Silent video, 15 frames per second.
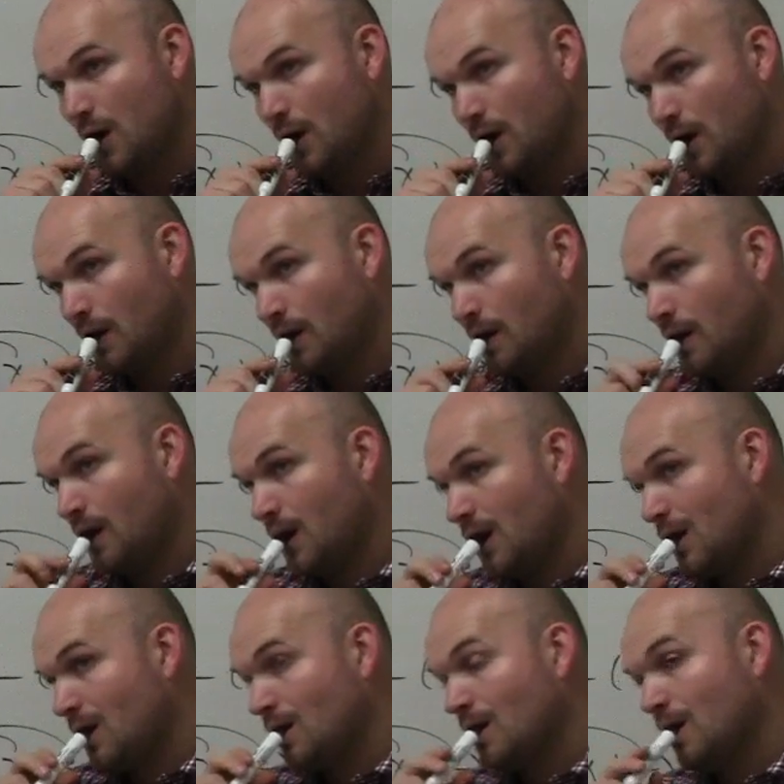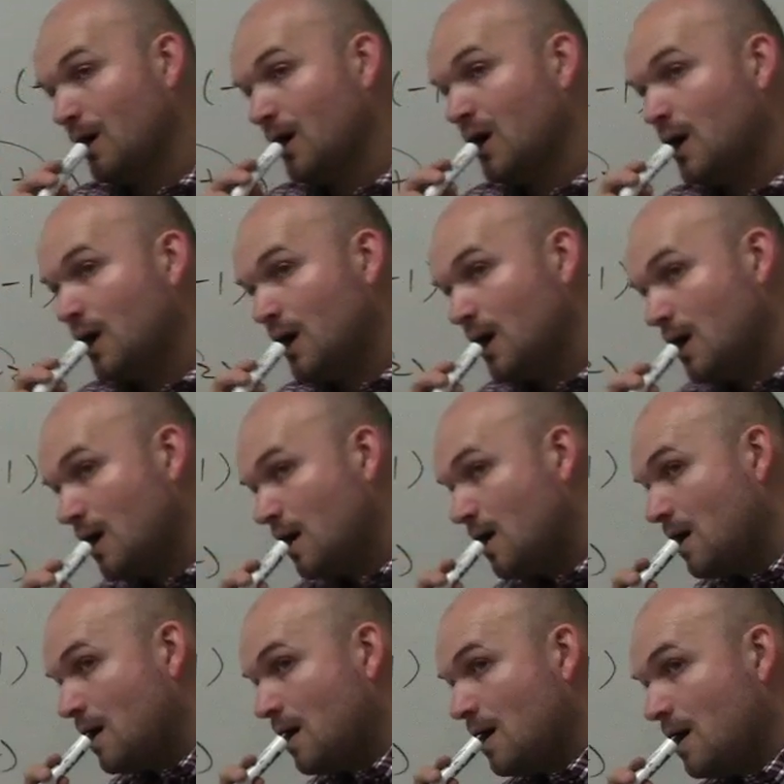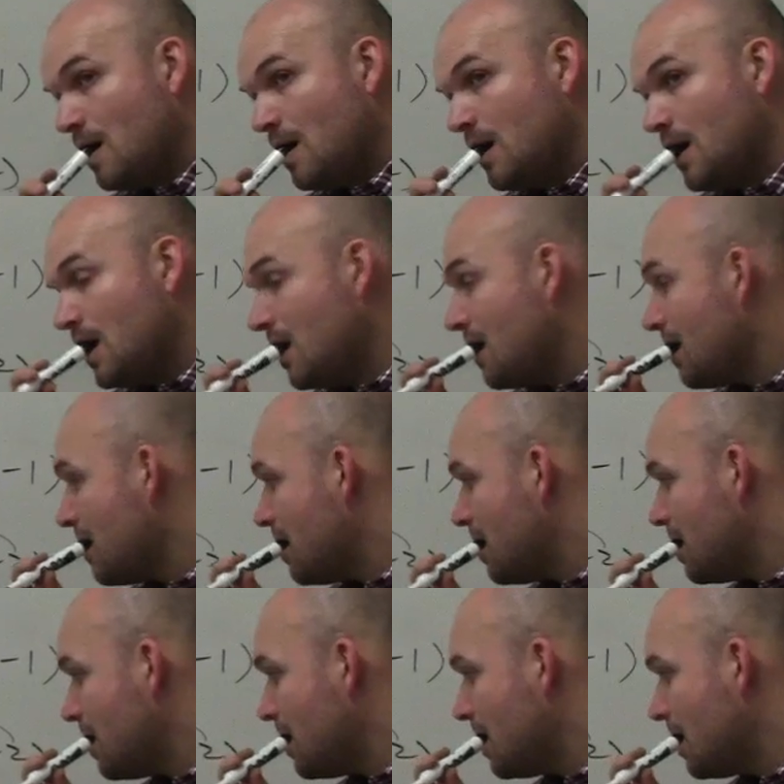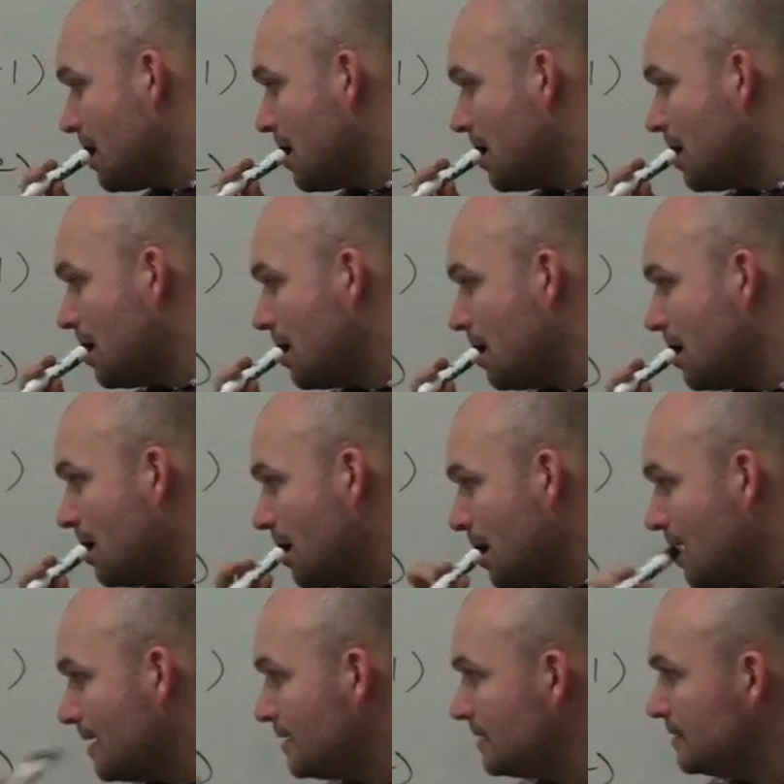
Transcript: Nothing is said.